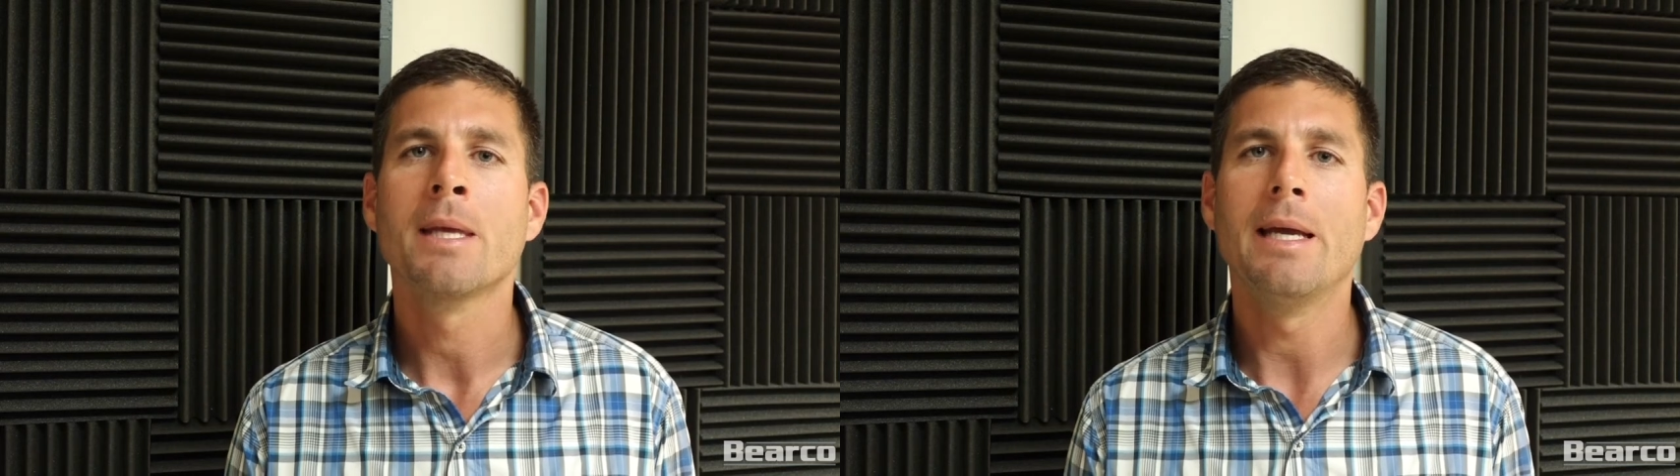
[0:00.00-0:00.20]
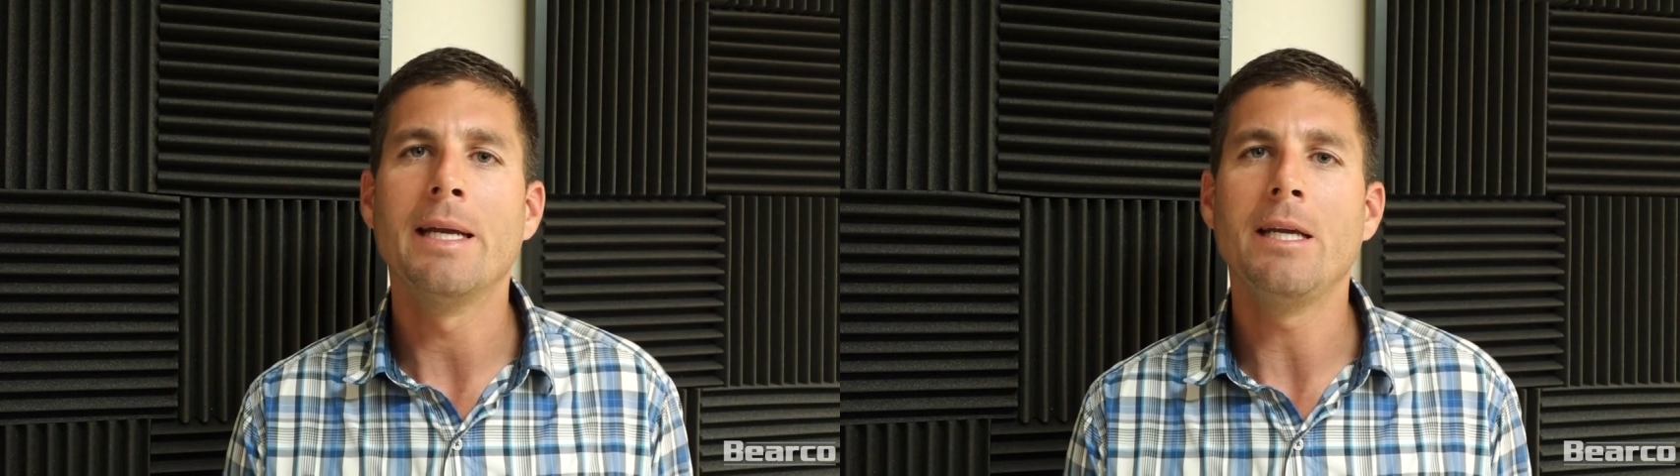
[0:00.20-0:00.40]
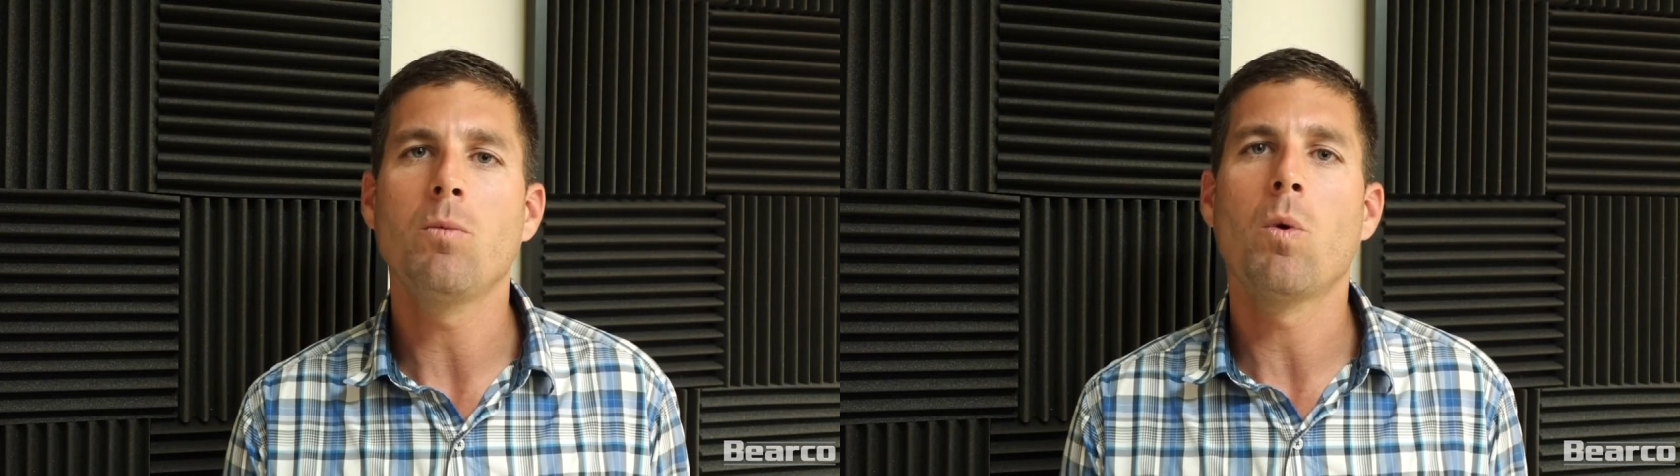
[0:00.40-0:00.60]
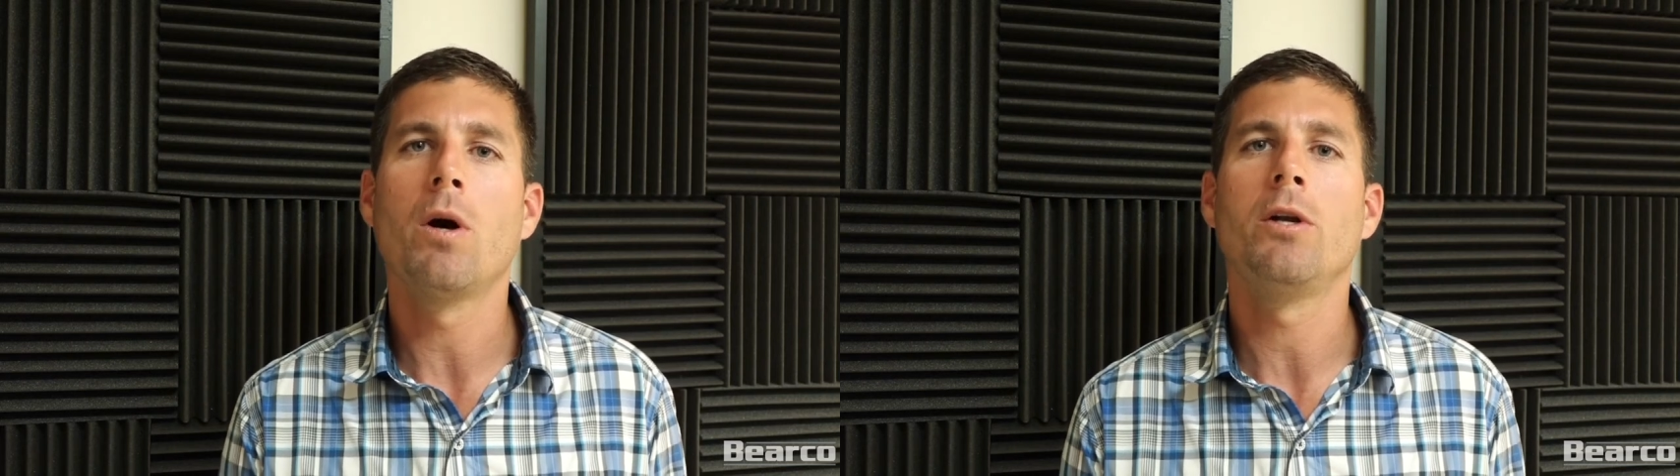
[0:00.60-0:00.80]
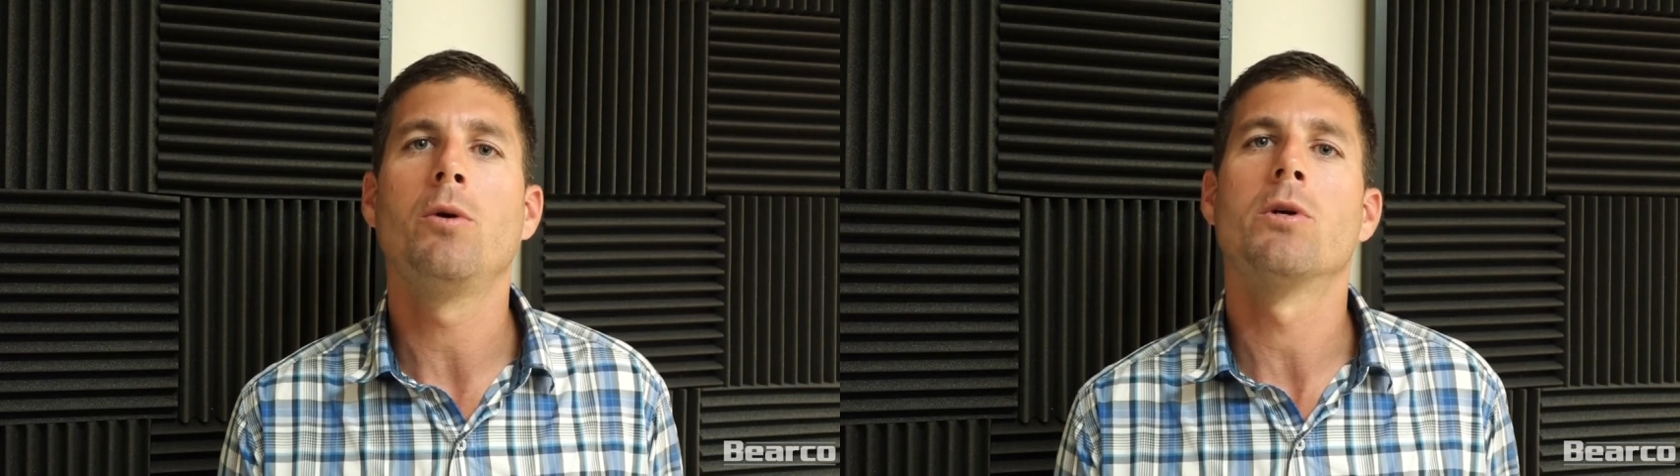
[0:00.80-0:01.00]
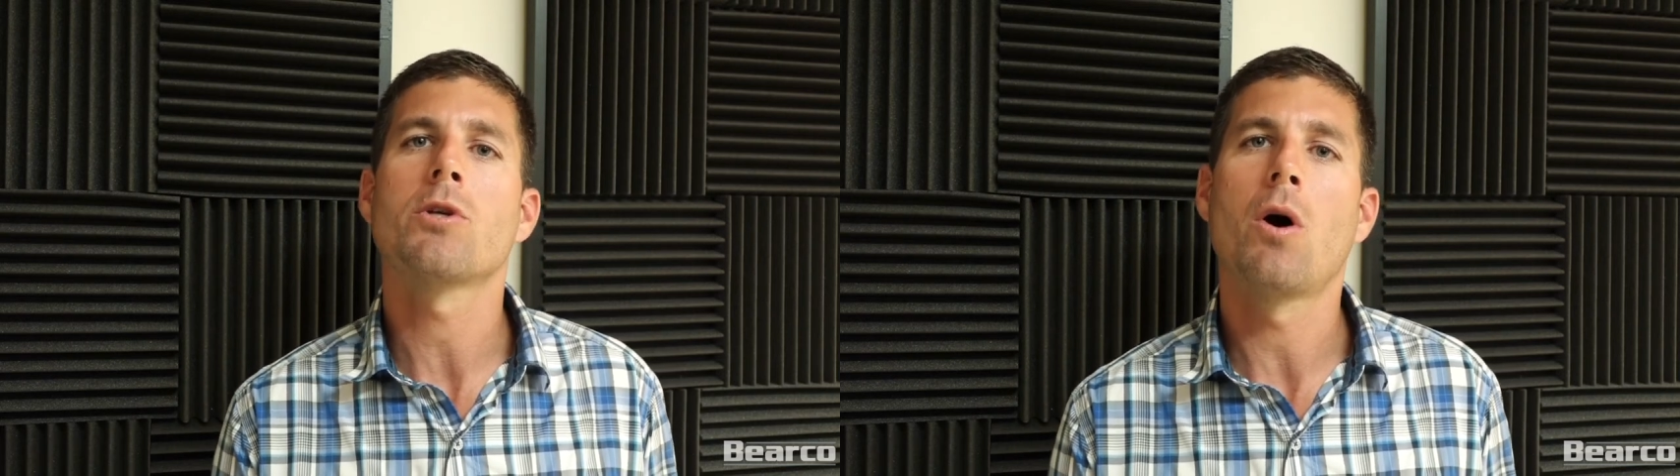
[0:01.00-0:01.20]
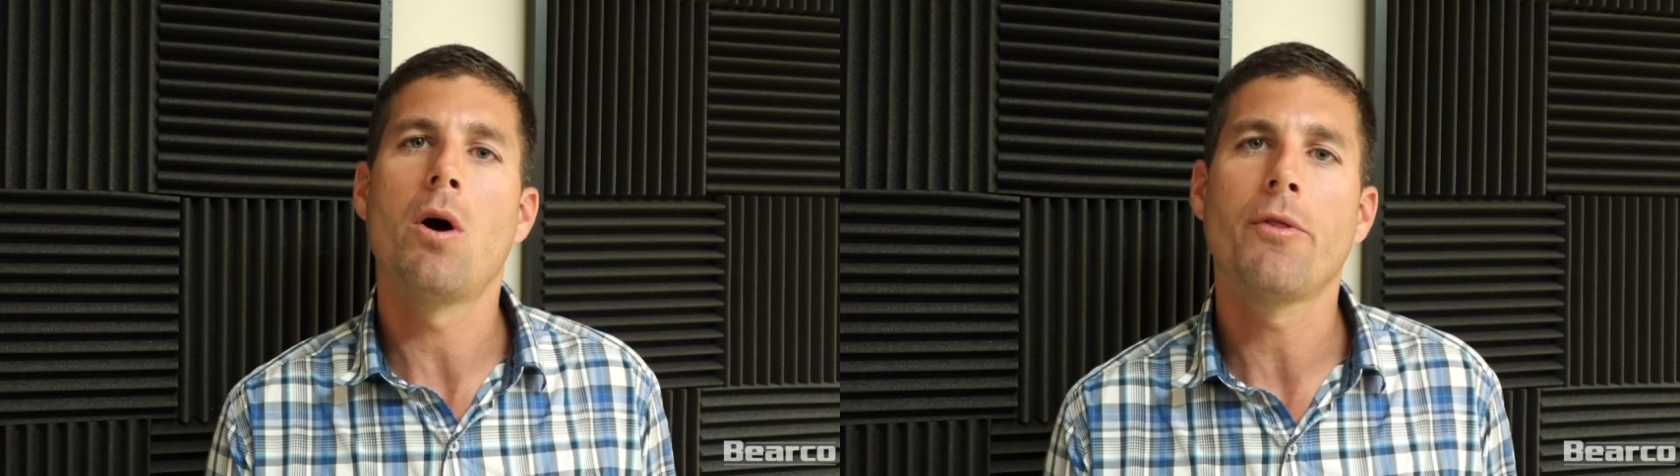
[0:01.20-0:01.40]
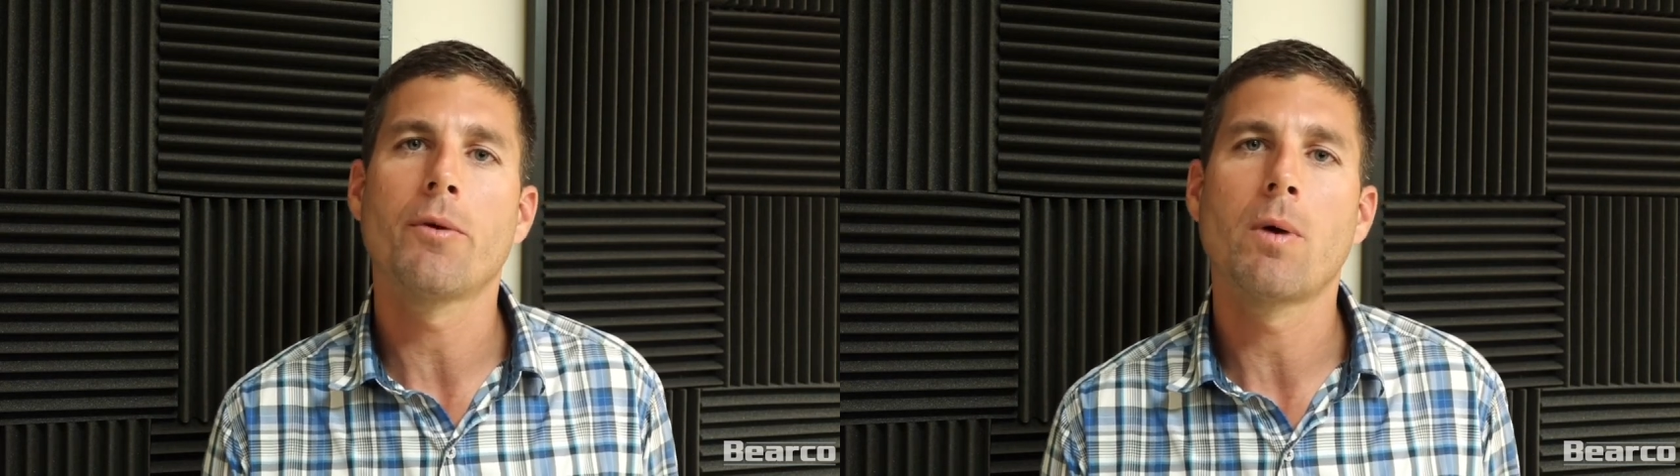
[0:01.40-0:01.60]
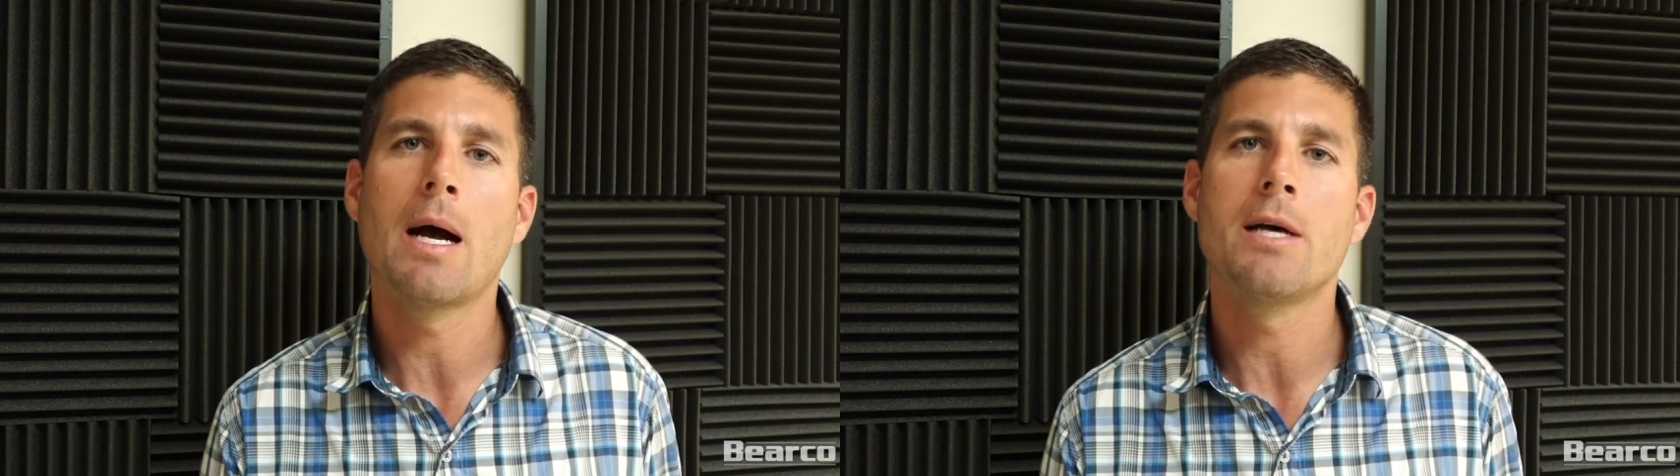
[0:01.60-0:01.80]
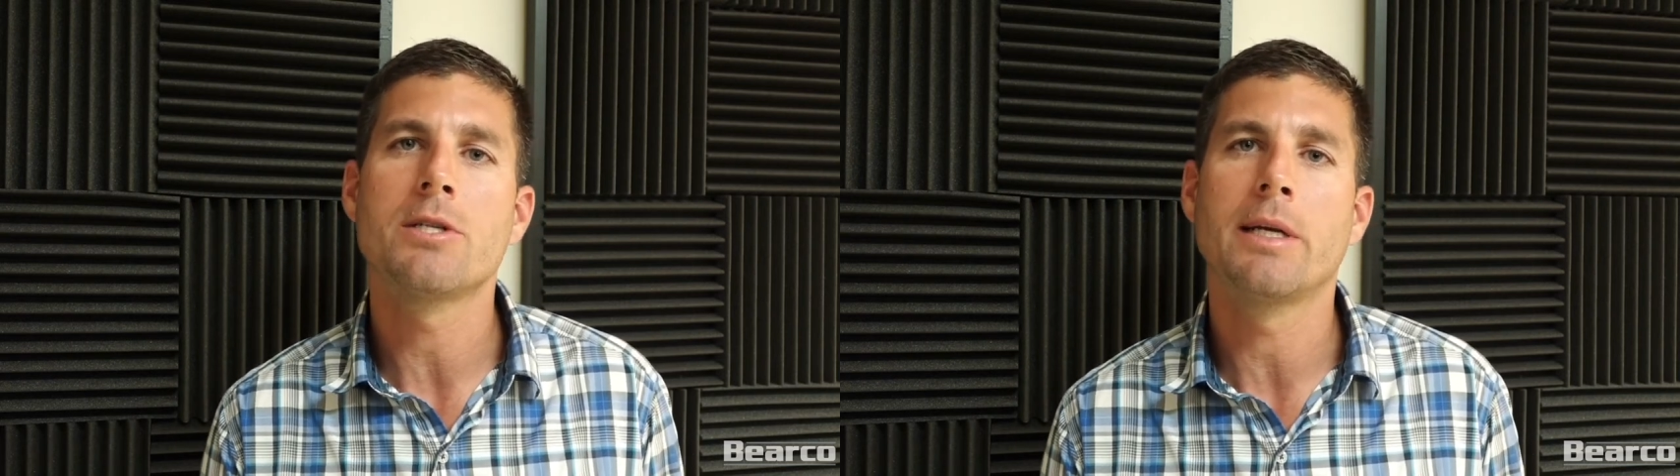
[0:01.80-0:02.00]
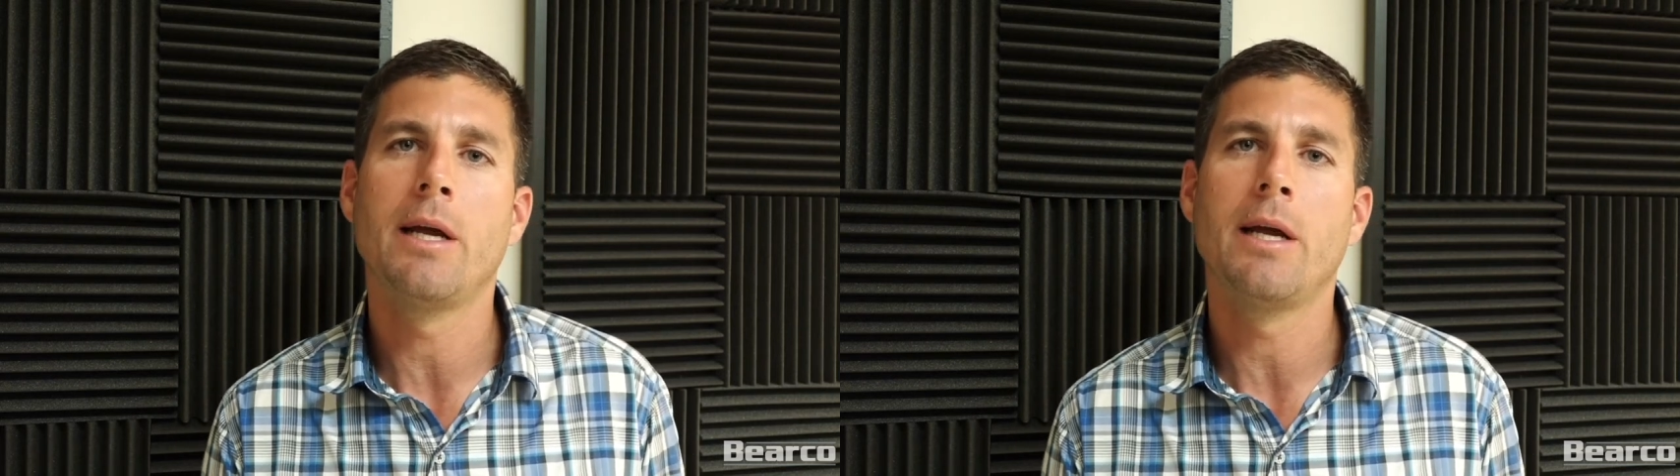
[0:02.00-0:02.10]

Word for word: anyone who is authorized to